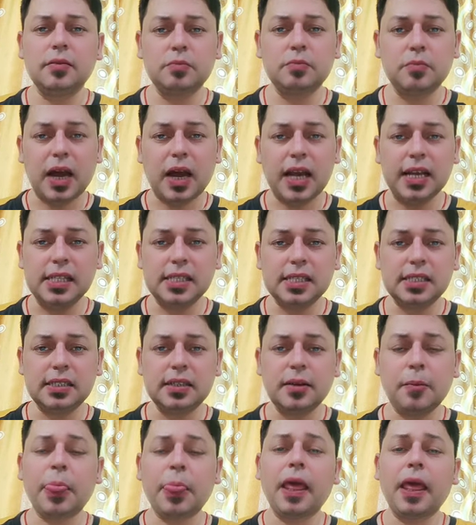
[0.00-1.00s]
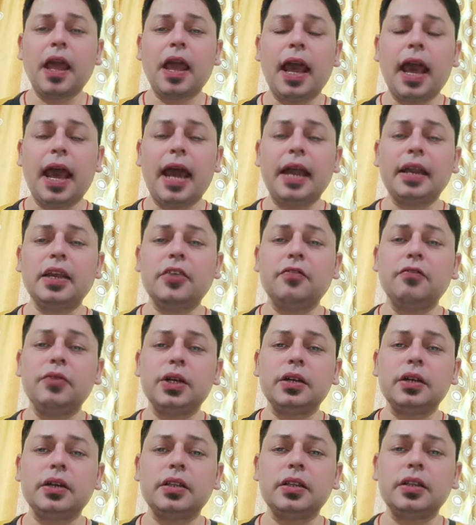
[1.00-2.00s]
miles. And if we
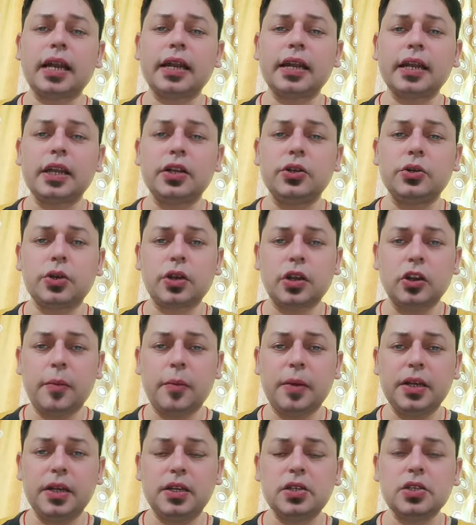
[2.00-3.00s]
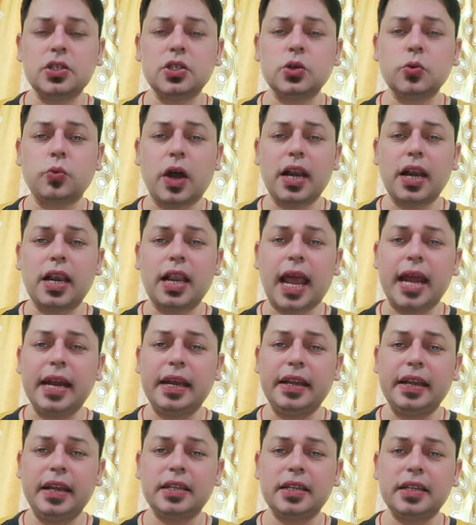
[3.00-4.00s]
turn that into kilometers, so one
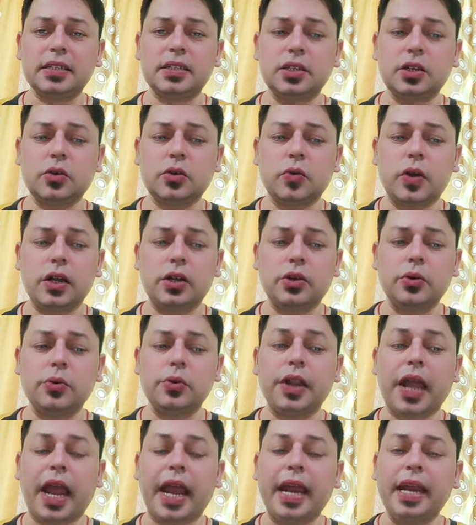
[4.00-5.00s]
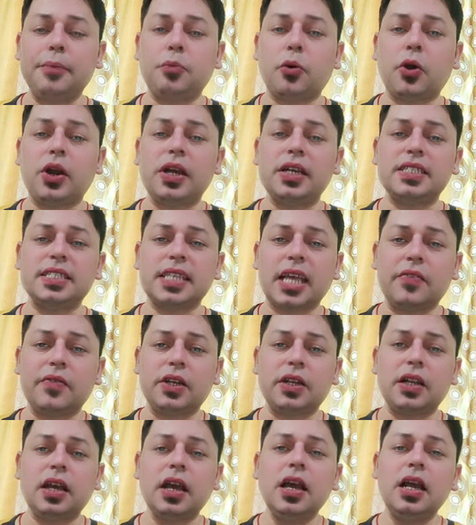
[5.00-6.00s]
light year is equal to
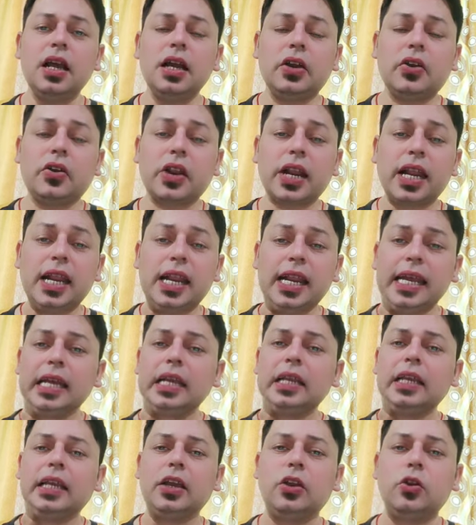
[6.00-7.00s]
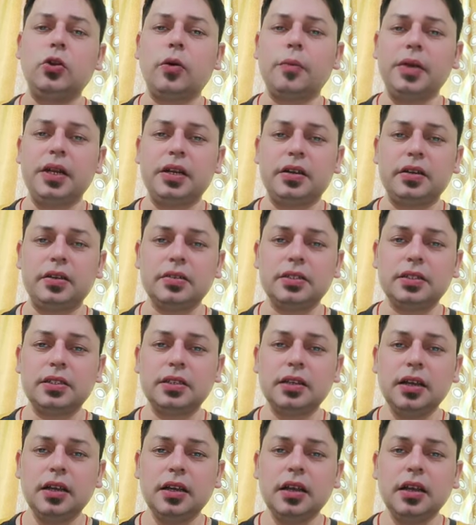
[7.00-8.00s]
9.7 trillion kilometers.
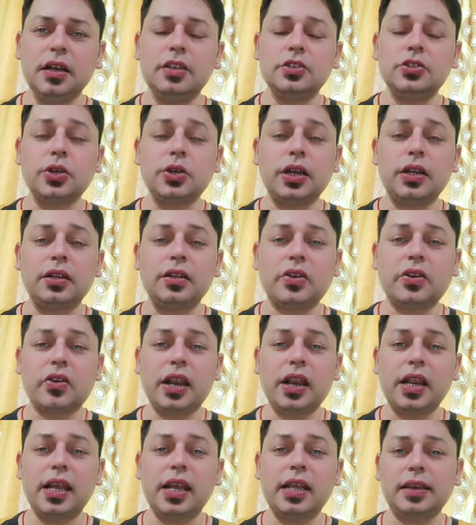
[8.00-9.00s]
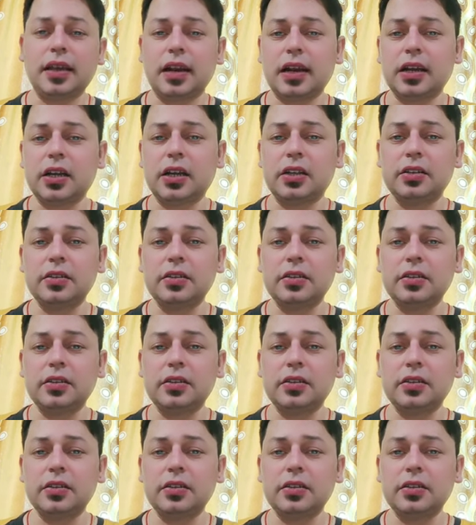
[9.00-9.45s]
So in trillion, there are